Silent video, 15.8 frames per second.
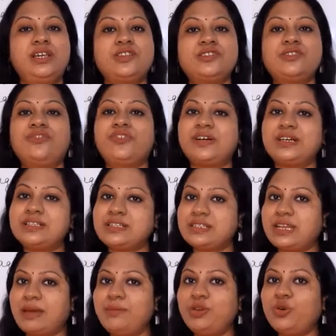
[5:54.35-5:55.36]
So first
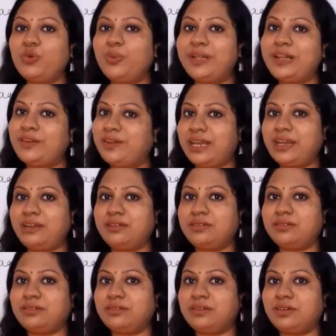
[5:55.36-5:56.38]
time you will read,
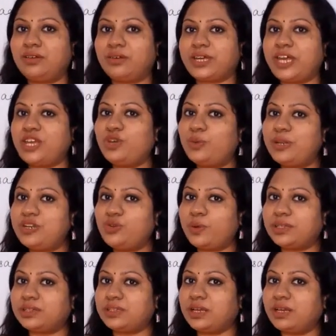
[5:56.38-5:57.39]
okay, you will do
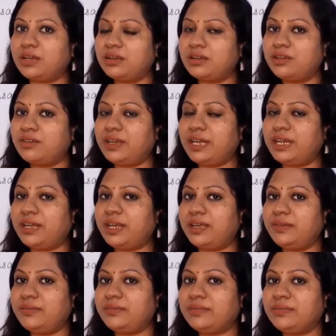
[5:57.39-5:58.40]
a thorough
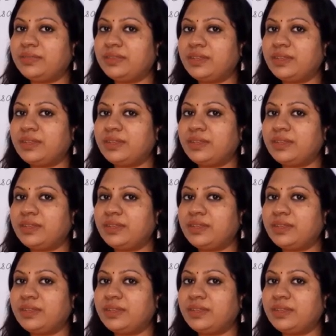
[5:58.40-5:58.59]
reading.